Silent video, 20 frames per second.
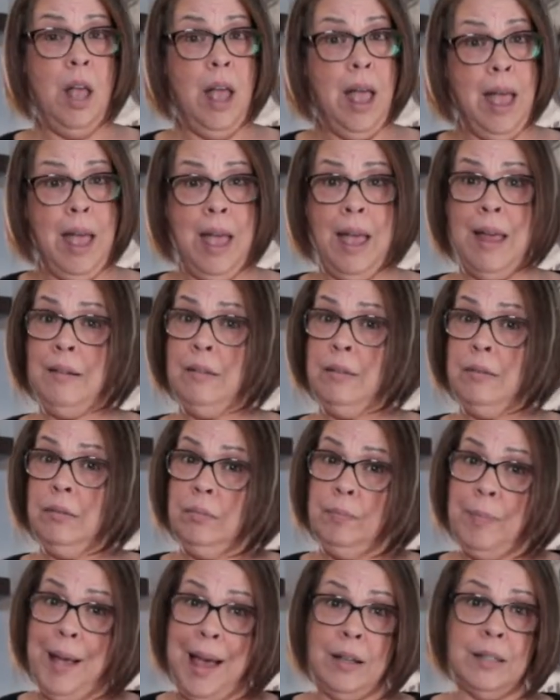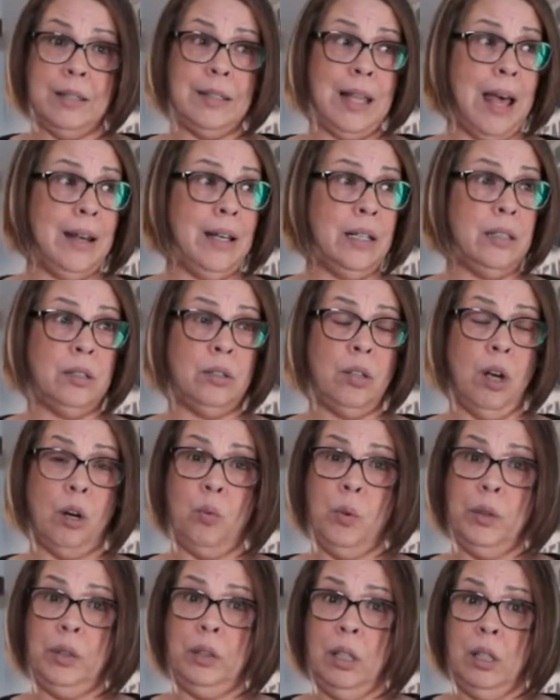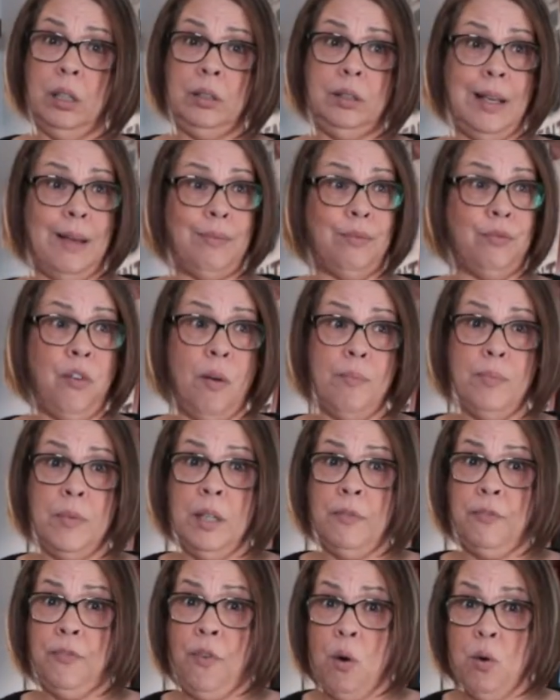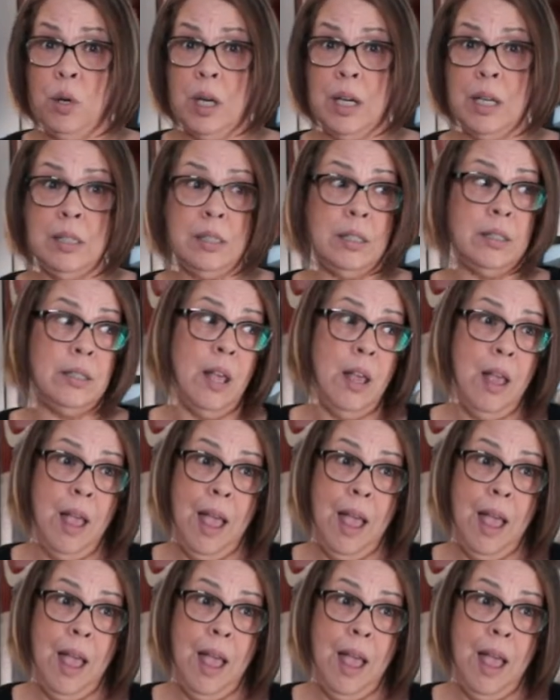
And Panasonic stuck with the depth from the focus,